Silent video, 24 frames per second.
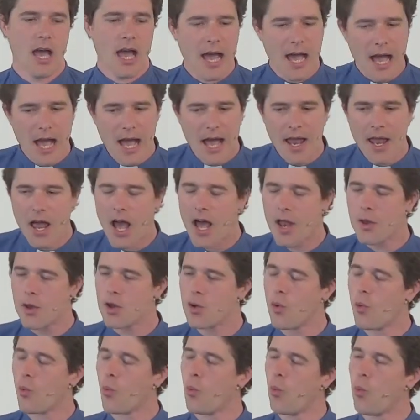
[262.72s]
And
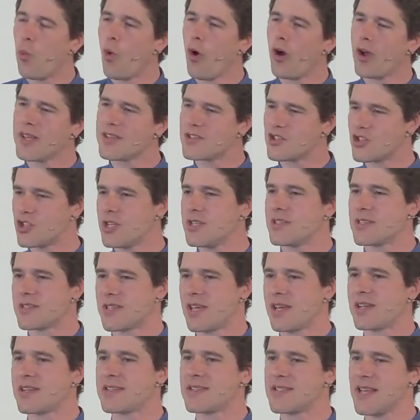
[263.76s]
what is Jesus
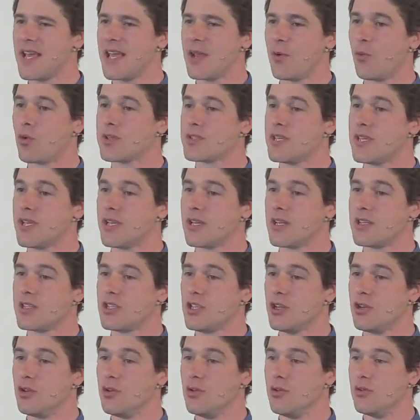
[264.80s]
going to say? What's he going to
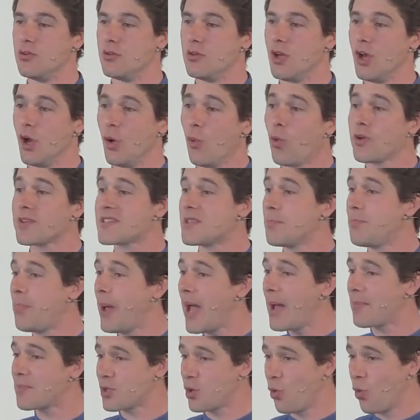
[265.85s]
do? What's the
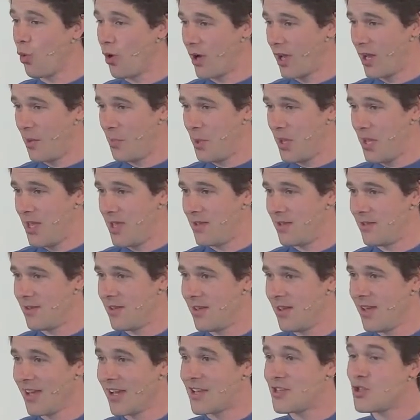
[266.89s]
pep talk going to be?
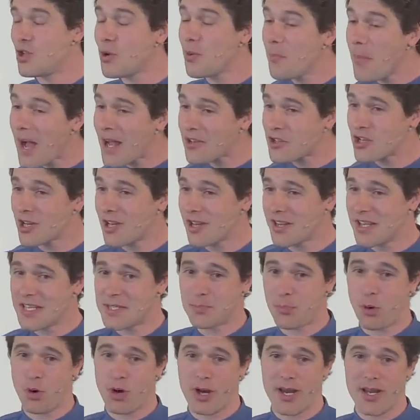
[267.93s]
Because you imagine at
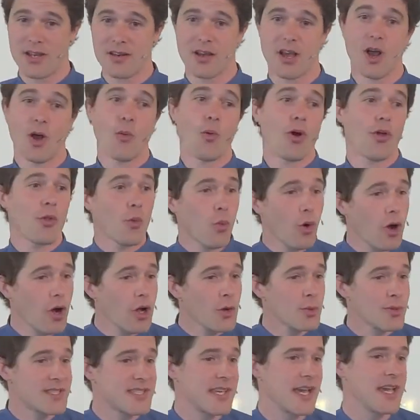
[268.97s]
this point, what the
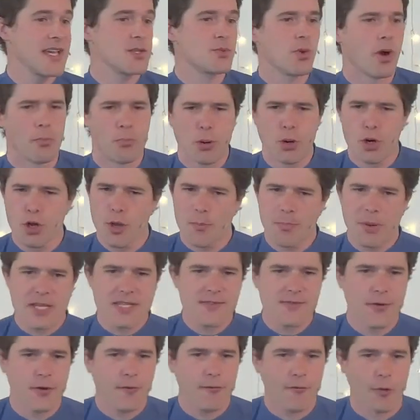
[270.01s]
world would say is, well, put your
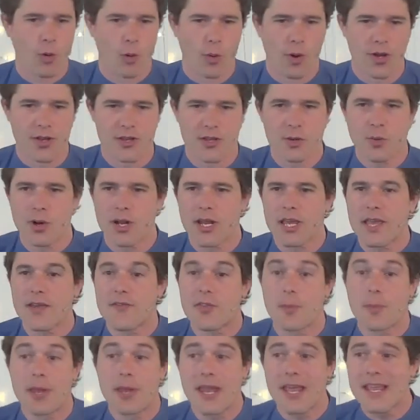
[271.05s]
best foot forward. You want to give
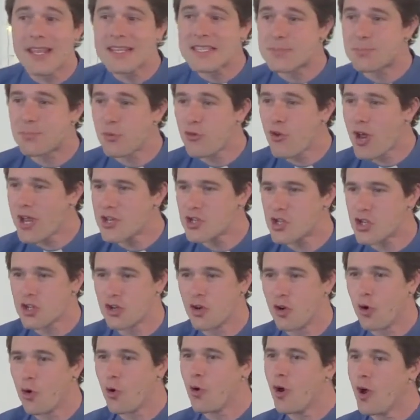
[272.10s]
them an
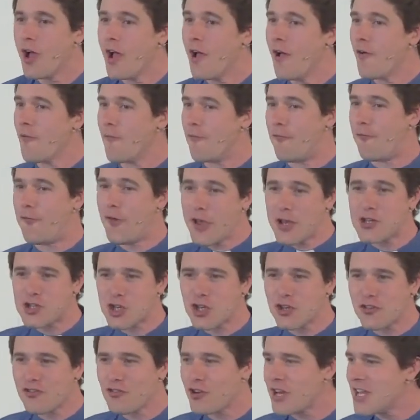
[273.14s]
inspirational,
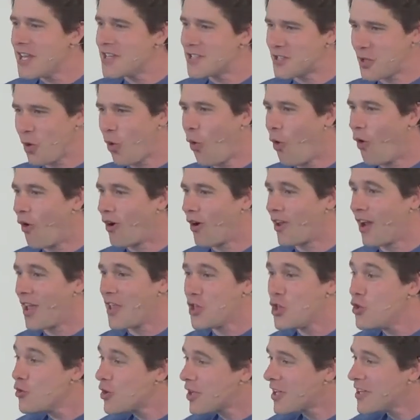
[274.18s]
visionary talk.
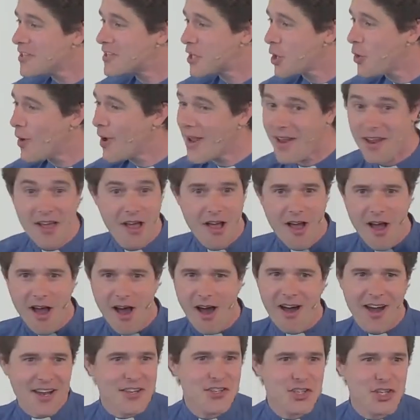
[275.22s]
Like, you can do it.
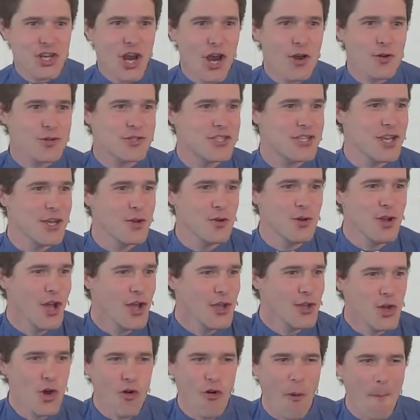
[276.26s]
I chose you.
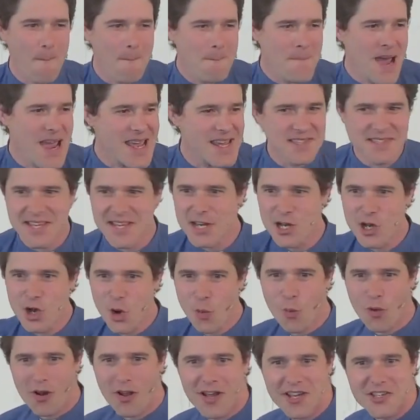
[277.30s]
You're amazing.
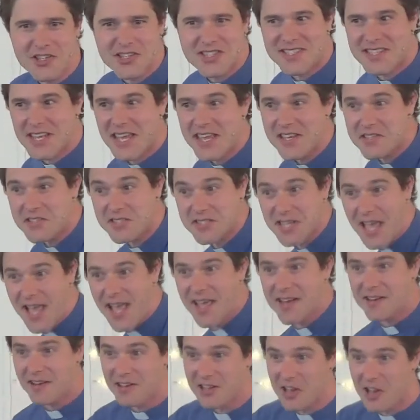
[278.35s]
Look what I just did.
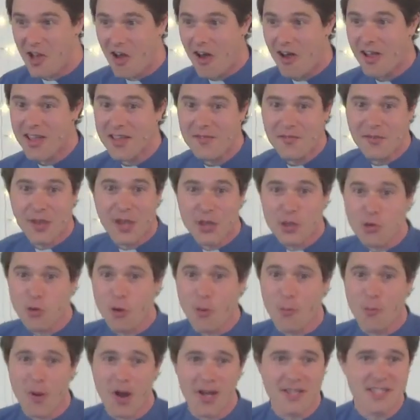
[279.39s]
Dead, alive. You're
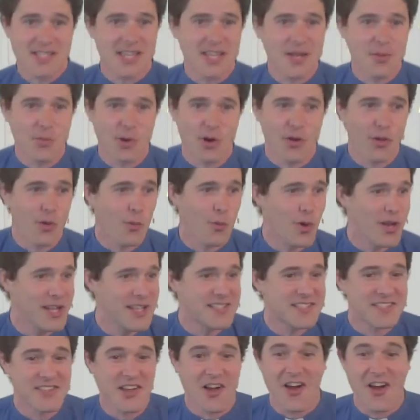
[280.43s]
on my team. We're on the
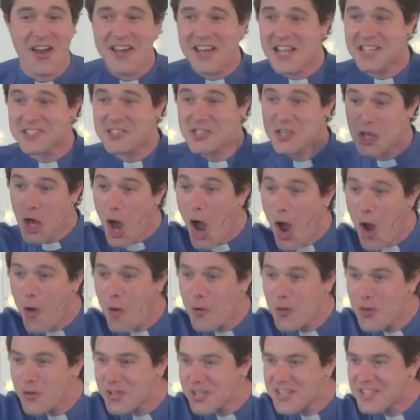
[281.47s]
winning side. Let's go.
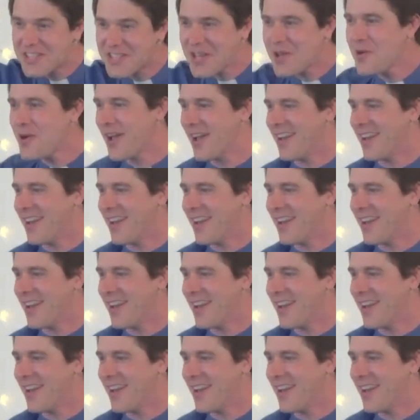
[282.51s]
You can do